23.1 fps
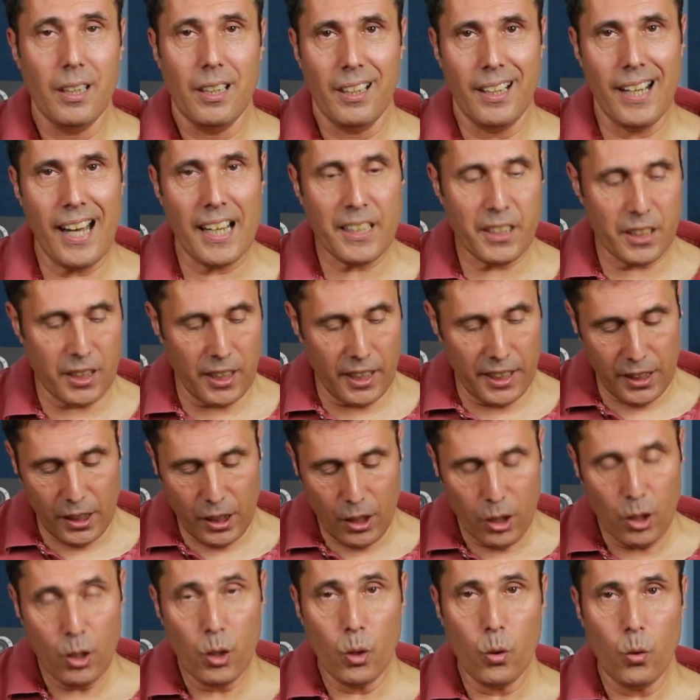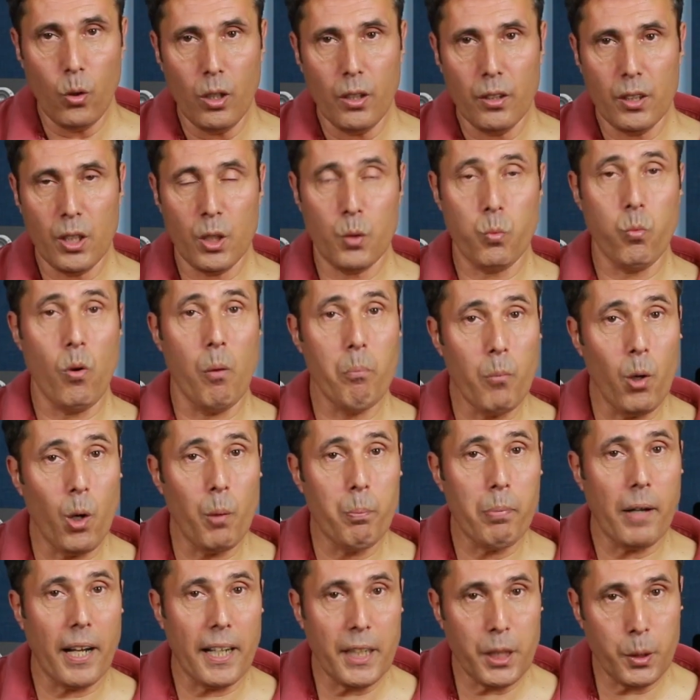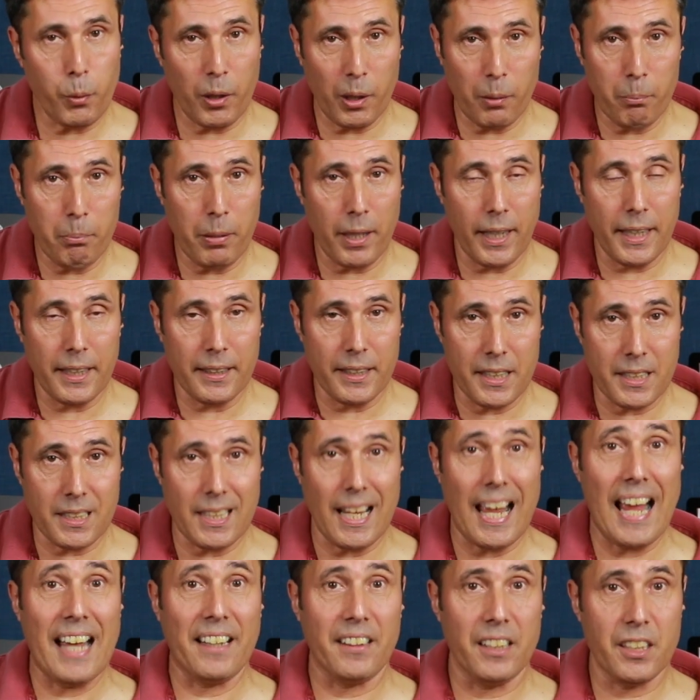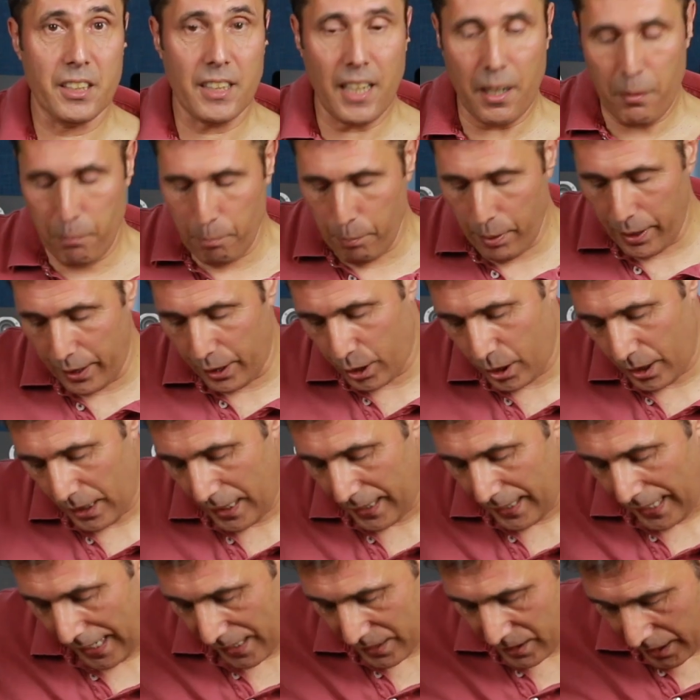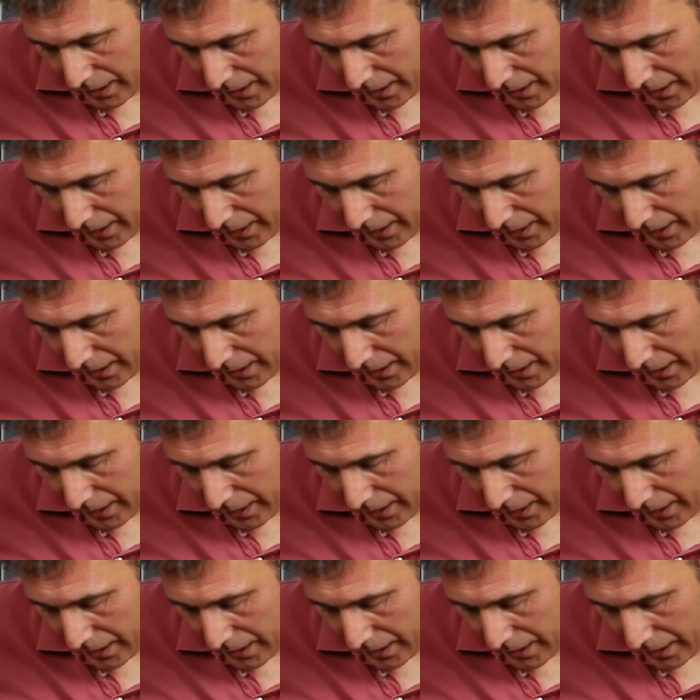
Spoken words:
Lastly, there's one more place we can play this at the same pitch, and that's